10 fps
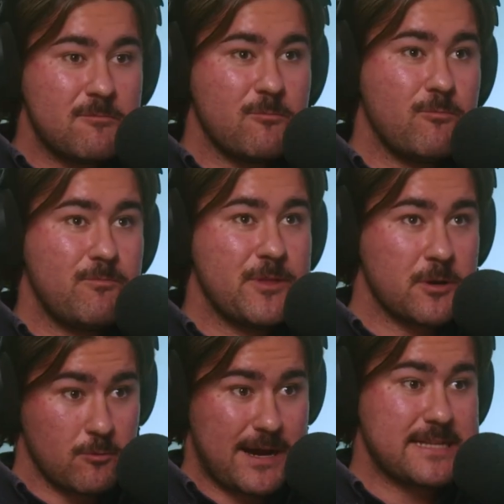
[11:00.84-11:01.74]
at the
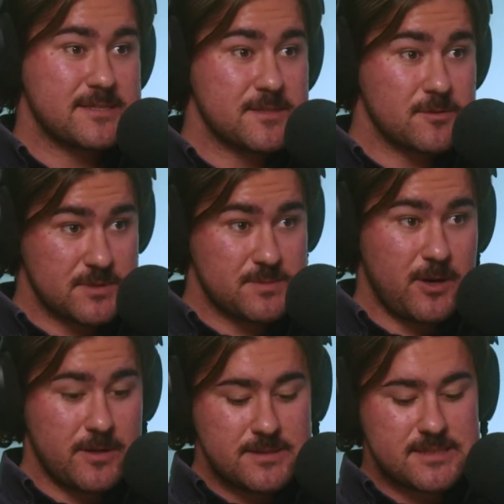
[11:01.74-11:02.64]
Greens'
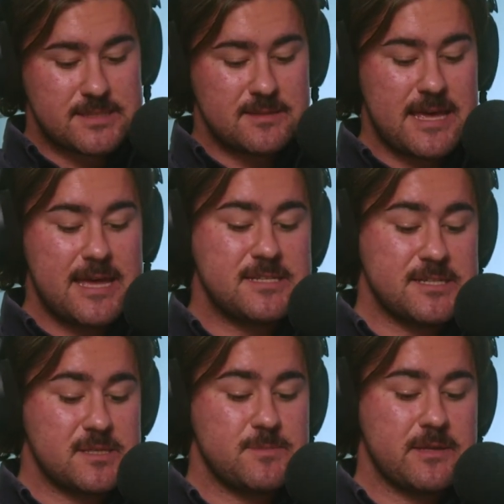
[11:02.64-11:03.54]
response, their
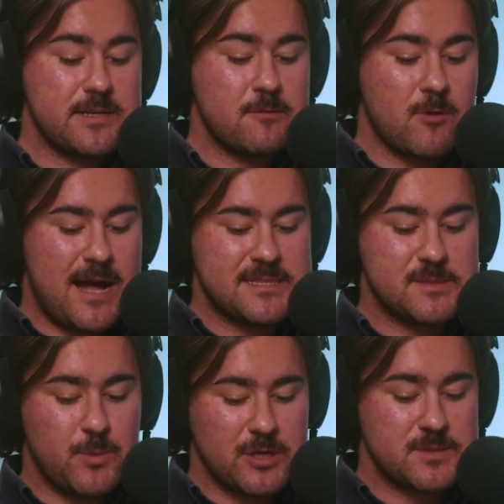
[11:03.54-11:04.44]
disability
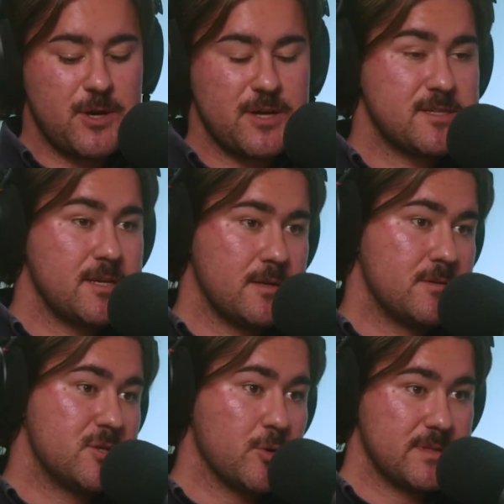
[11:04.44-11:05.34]
rights
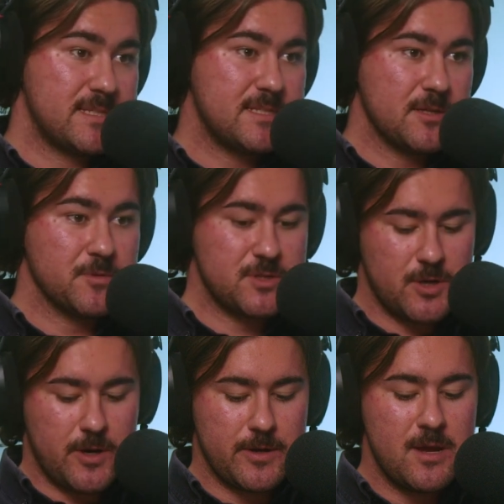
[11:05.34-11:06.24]
spokesperson, Jordan
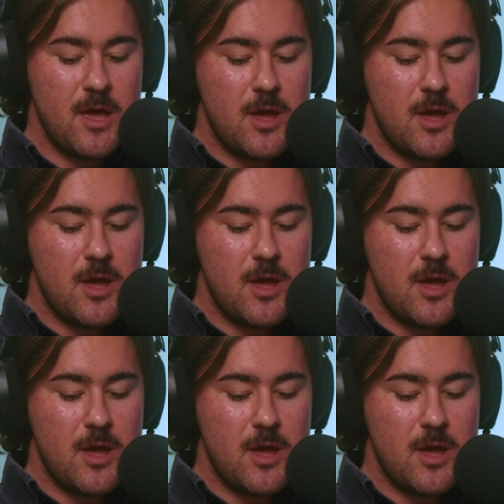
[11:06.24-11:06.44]
Steele-John,